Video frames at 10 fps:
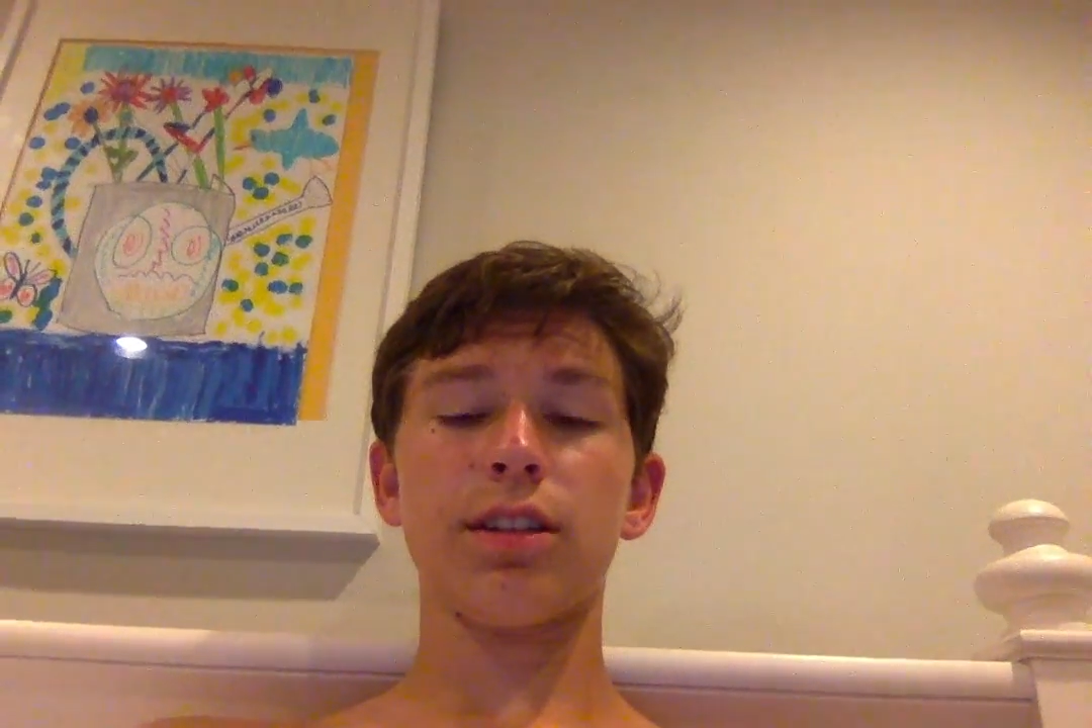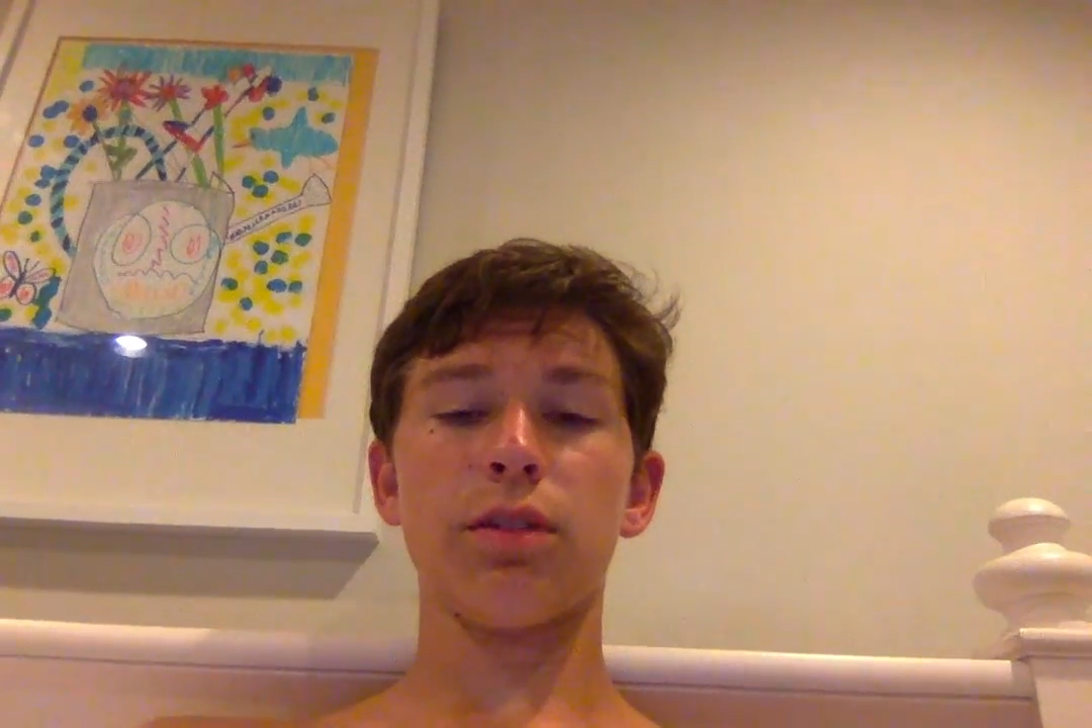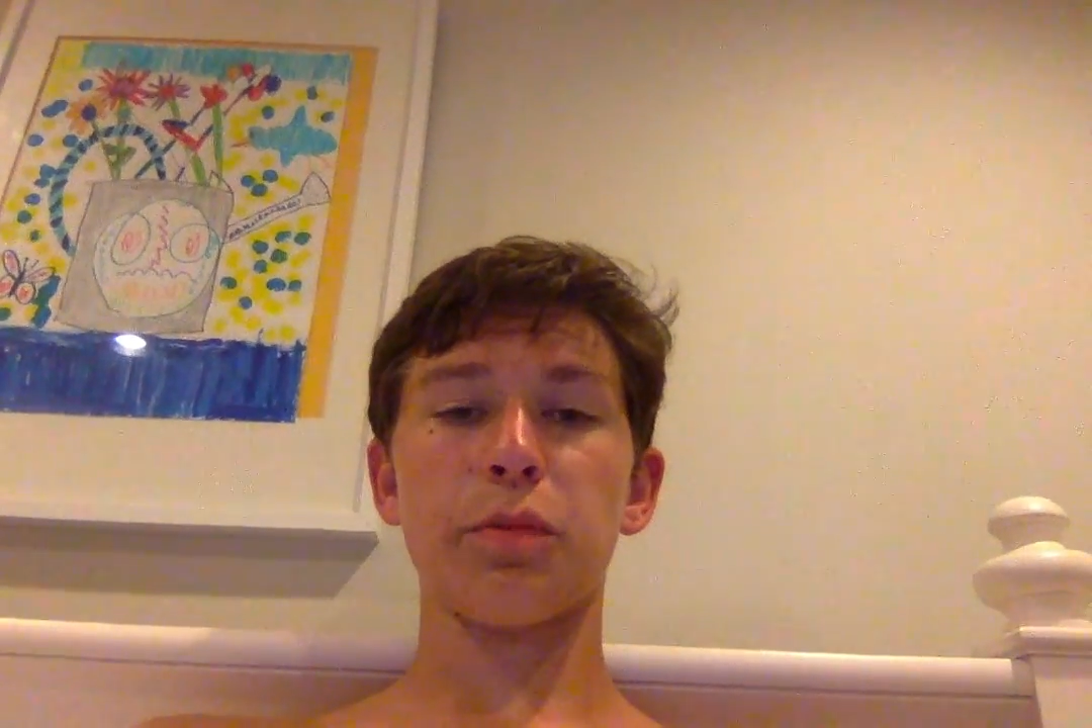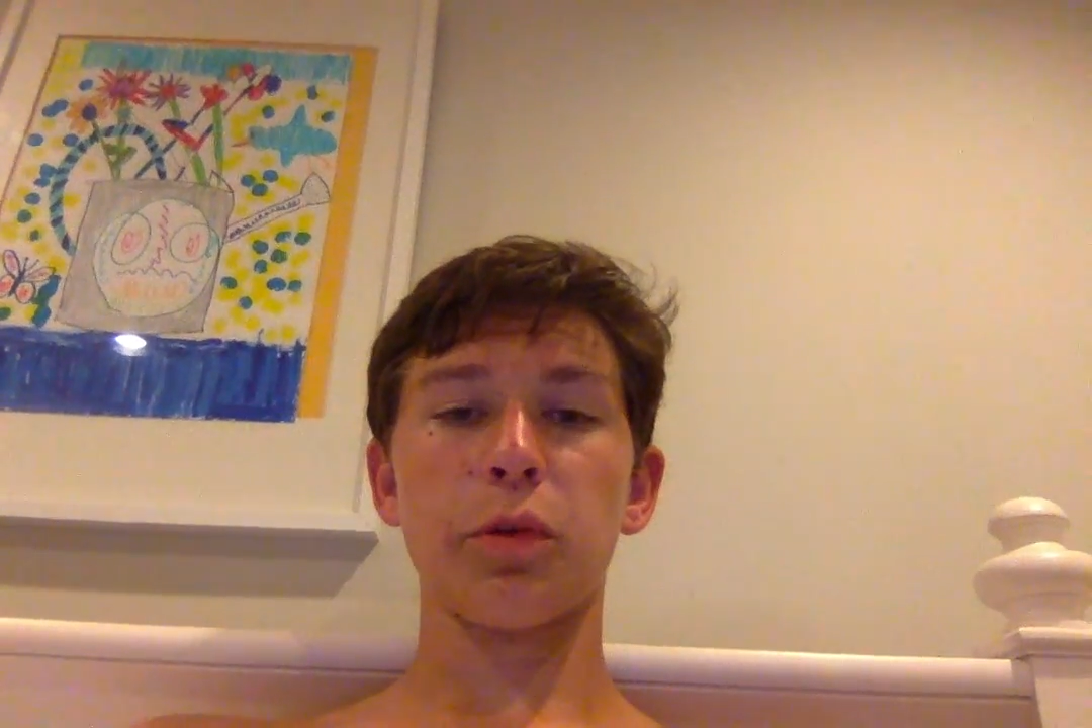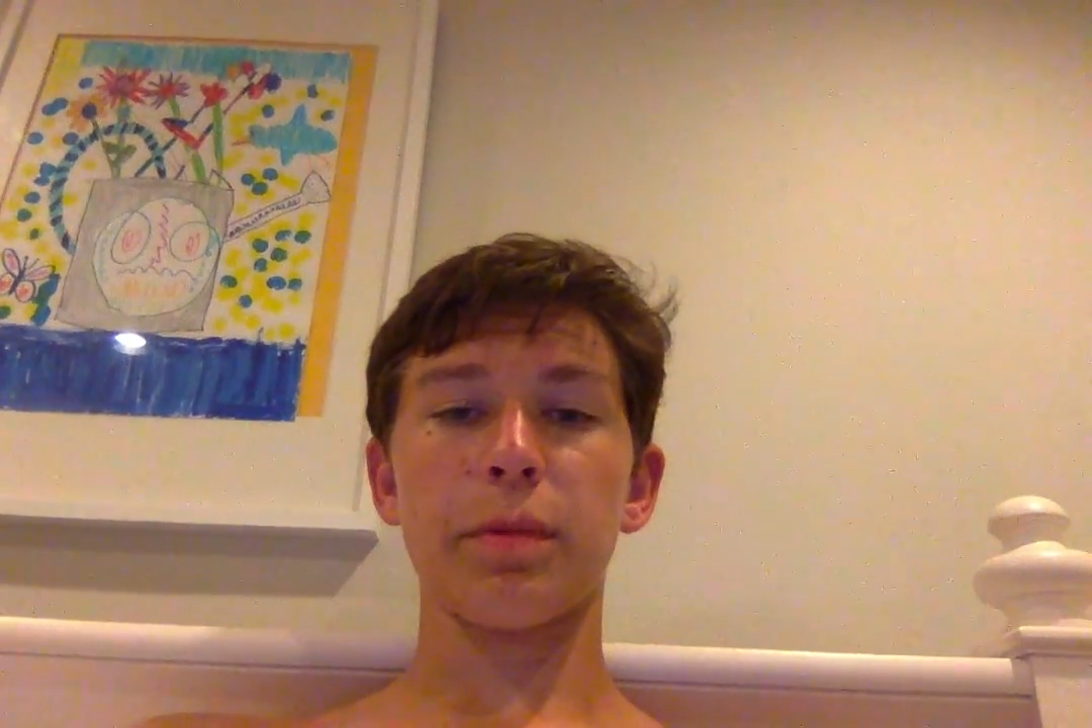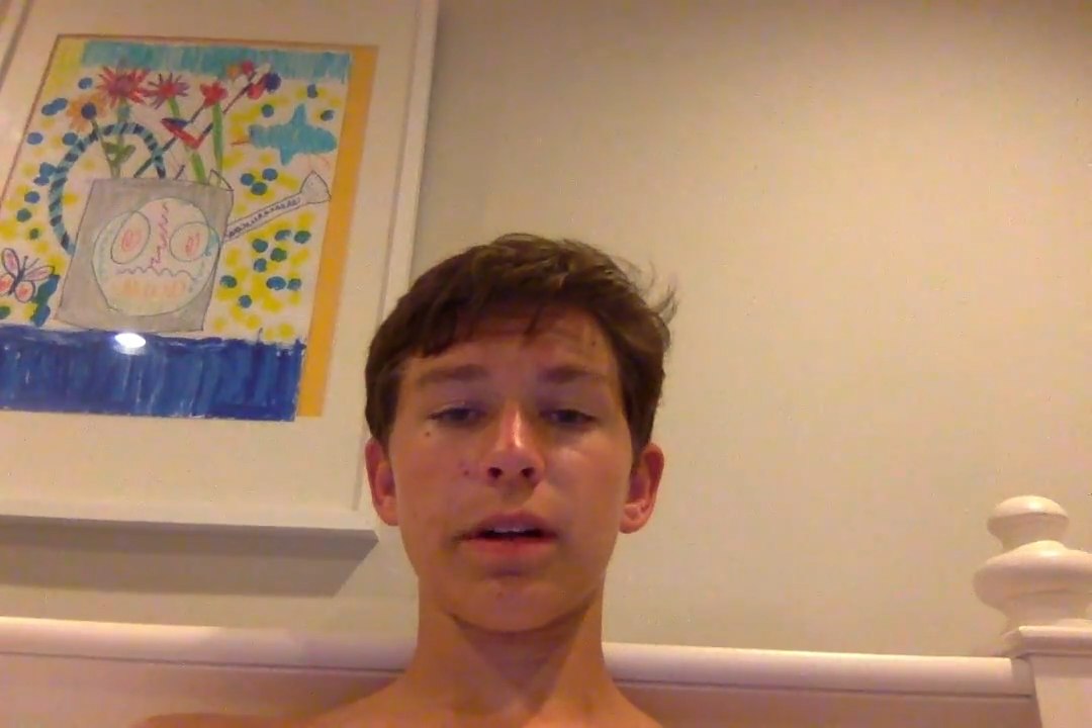should go on more